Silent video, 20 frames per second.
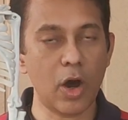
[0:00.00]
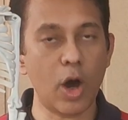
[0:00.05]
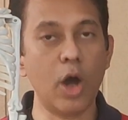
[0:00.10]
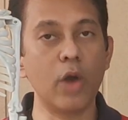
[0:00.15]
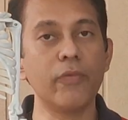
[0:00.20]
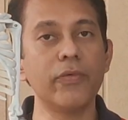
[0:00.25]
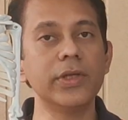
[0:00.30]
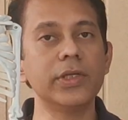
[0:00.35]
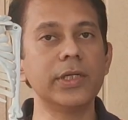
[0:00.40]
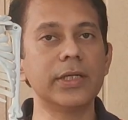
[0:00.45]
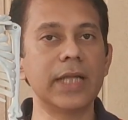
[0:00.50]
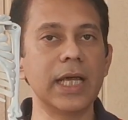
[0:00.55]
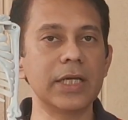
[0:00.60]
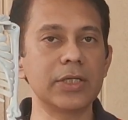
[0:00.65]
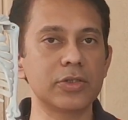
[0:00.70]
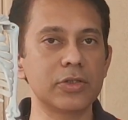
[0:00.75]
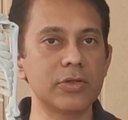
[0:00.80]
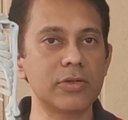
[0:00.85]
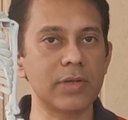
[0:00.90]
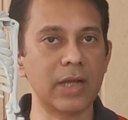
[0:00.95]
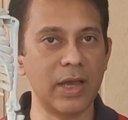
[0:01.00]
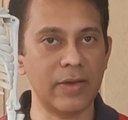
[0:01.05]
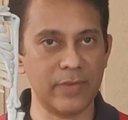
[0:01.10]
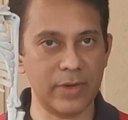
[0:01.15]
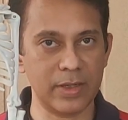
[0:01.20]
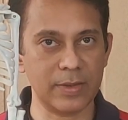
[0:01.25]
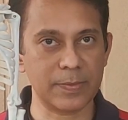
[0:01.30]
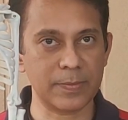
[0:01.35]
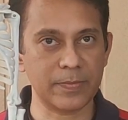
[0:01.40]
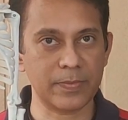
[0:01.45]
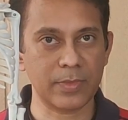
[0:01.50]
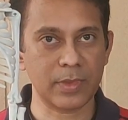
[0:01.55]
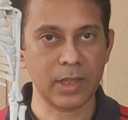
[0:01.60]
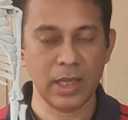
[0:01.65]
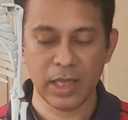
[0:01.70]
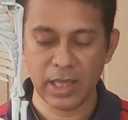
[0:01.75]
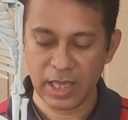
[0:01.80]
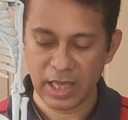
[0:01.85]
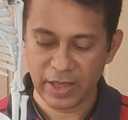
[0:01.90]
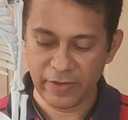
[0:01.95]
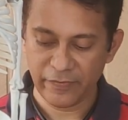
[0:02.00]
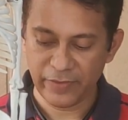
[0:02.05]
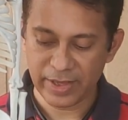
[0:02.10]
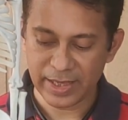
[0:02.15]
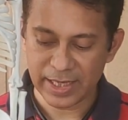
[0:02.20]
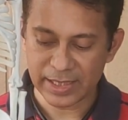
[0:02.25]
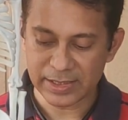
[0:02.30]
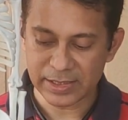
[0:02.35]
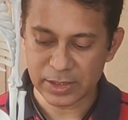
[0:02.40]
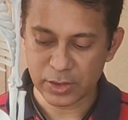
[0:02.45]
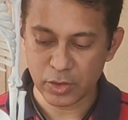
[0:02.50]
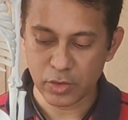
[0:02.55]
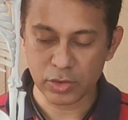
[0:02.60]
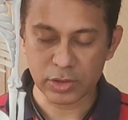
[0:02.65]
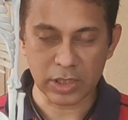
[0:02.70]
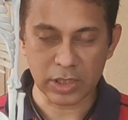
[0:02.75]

on which it has to travel. If in case it